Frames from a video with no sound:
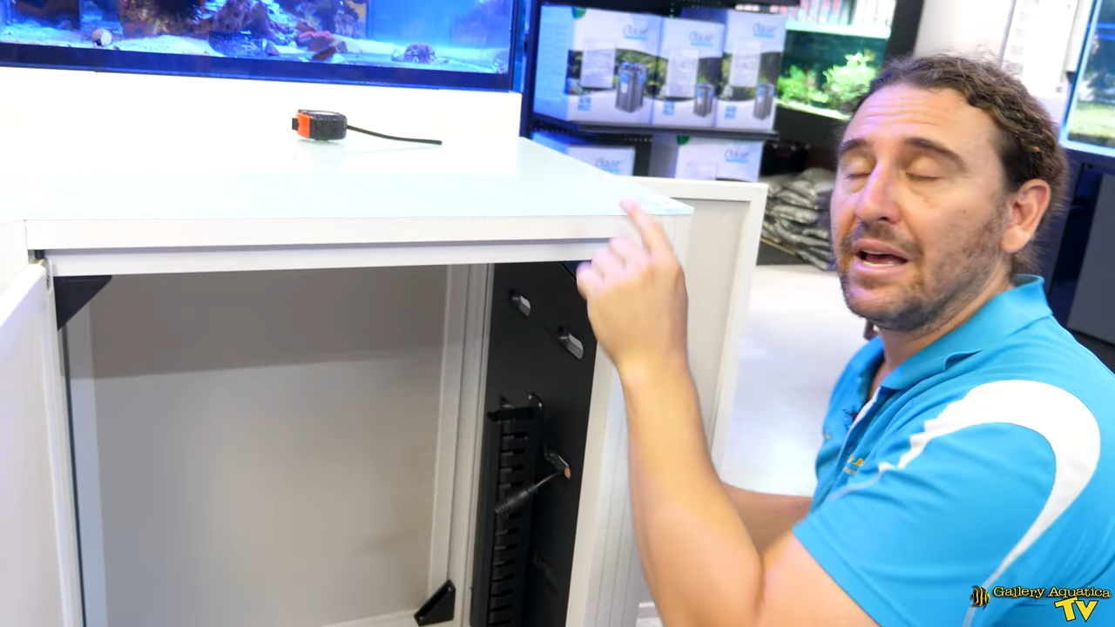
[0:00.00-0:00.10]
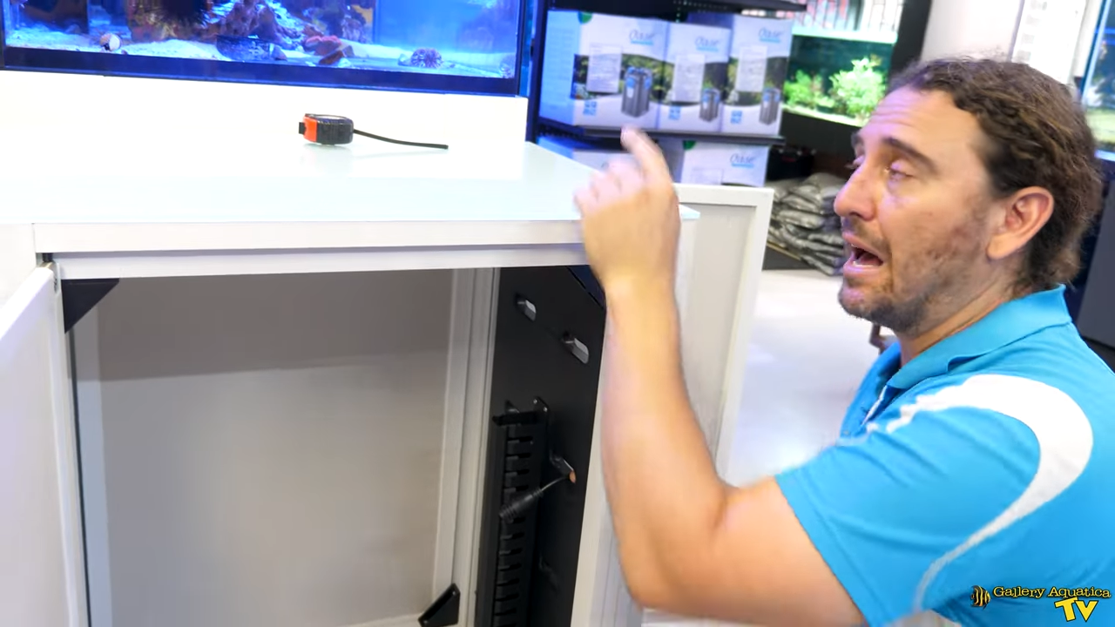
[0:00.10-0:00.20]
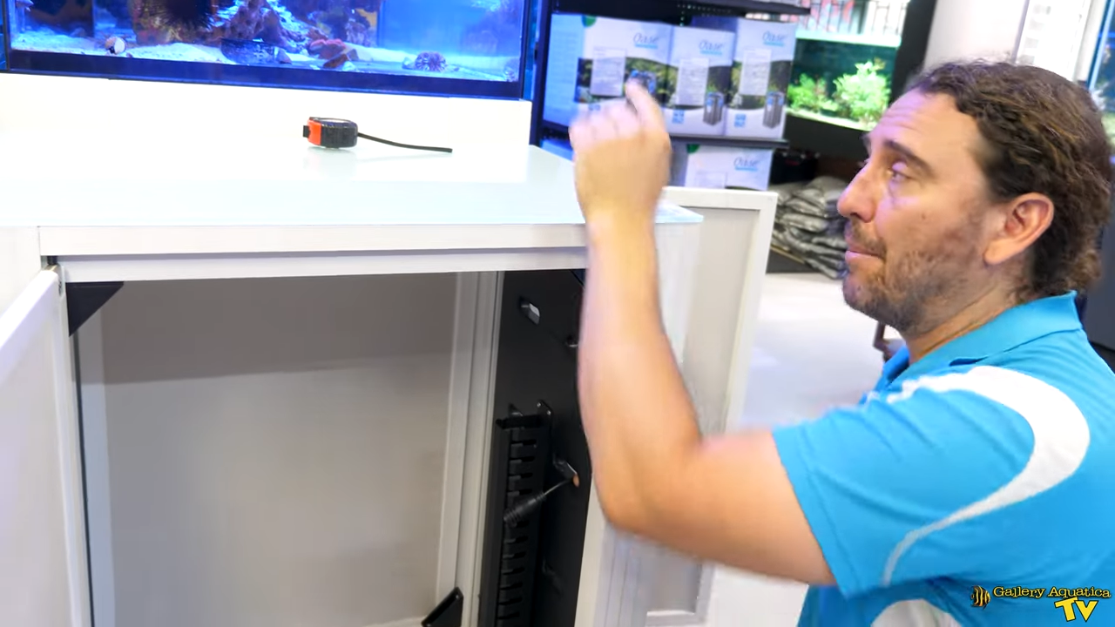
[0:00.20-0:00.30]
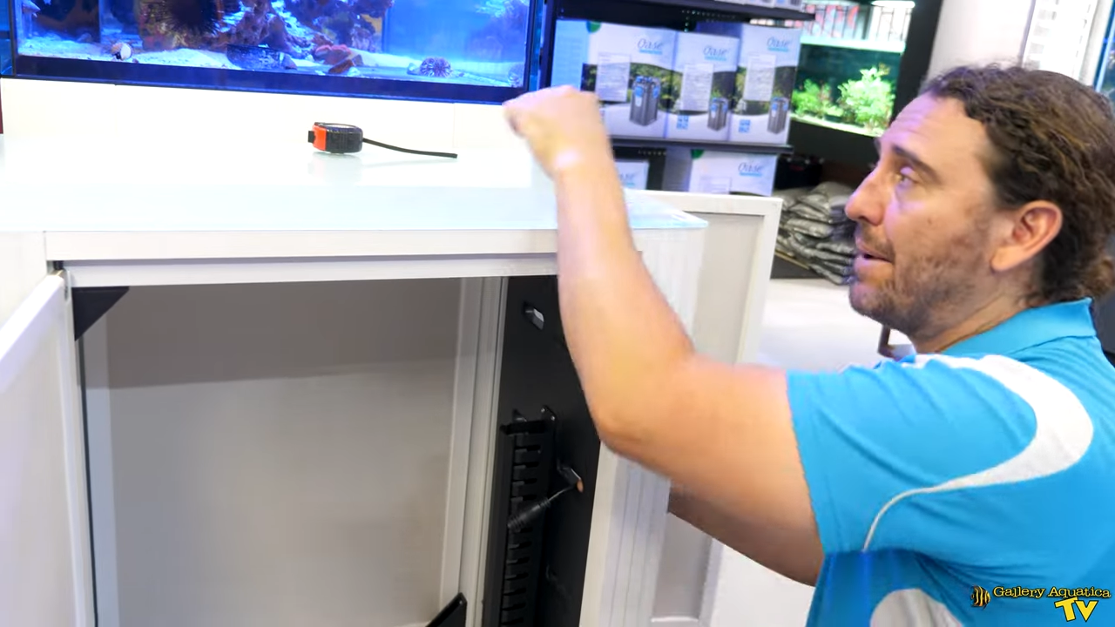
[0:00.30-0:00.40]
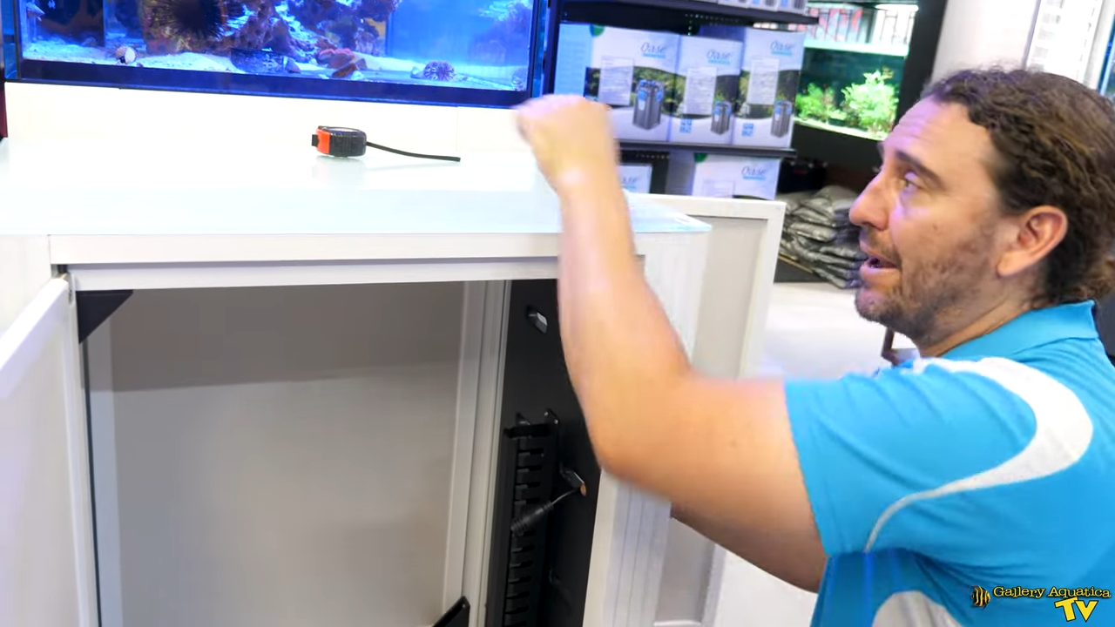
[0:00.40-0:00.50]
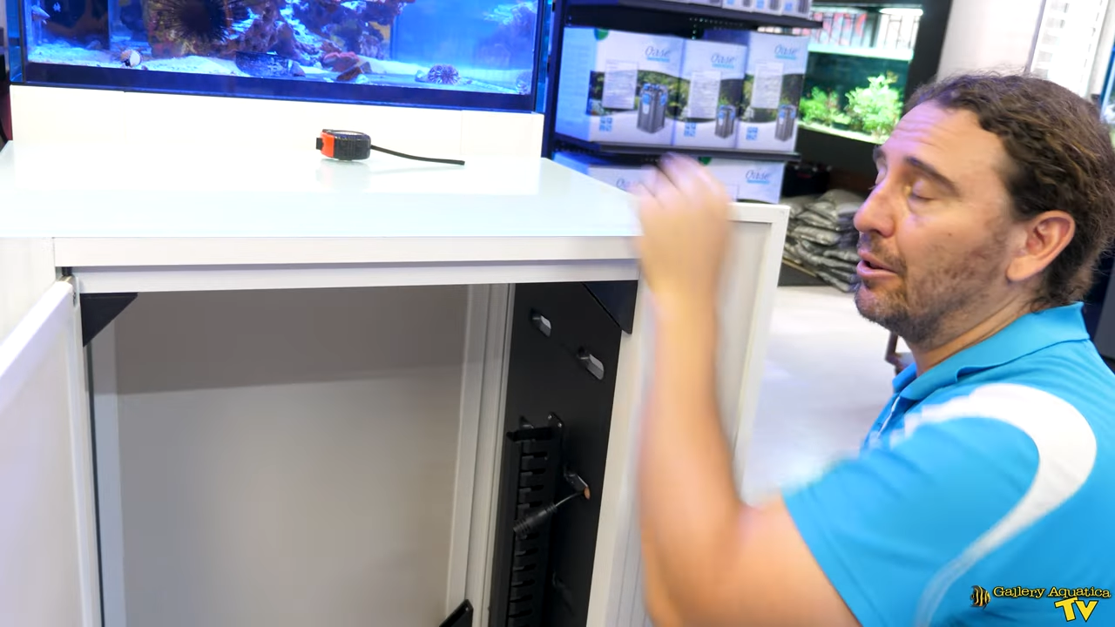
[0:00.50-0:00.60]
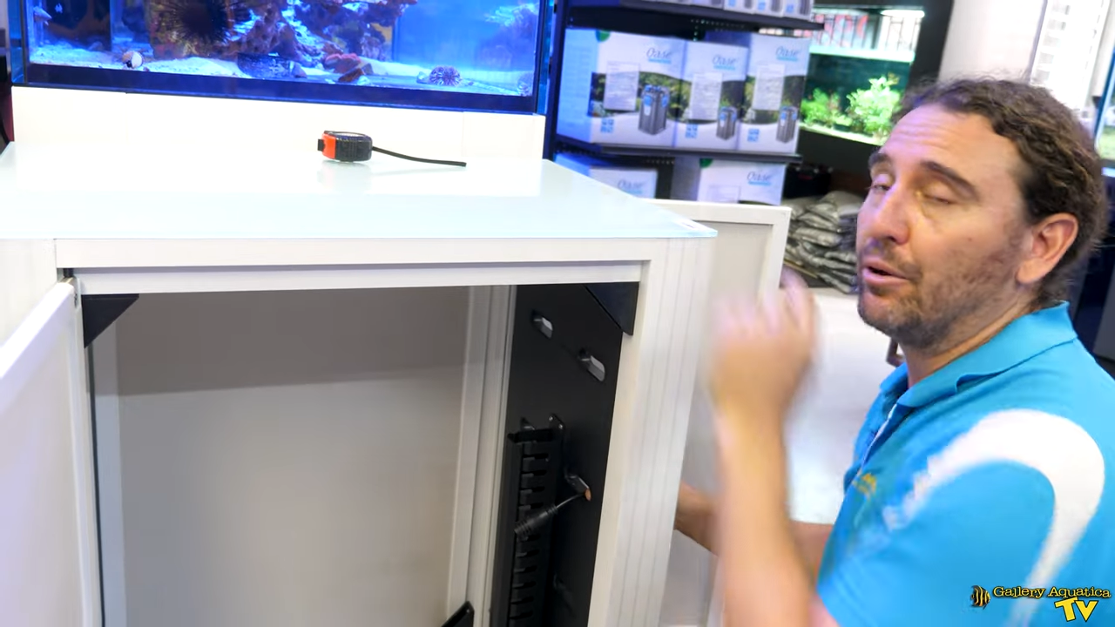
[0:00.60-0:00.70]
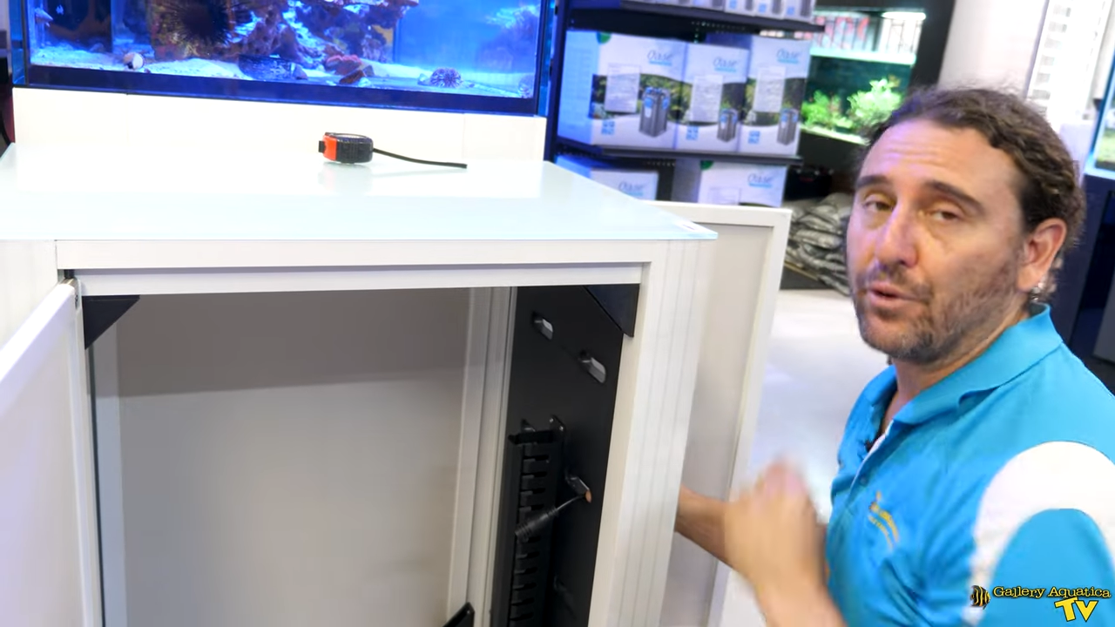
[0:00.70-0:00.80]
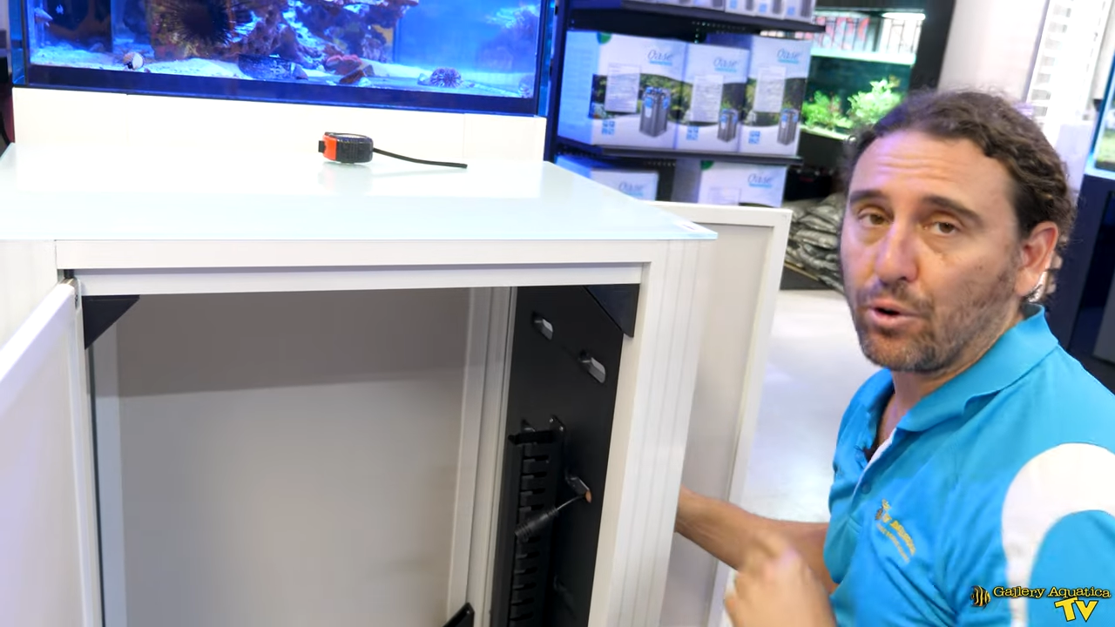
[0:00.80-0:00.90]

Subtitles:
a panel of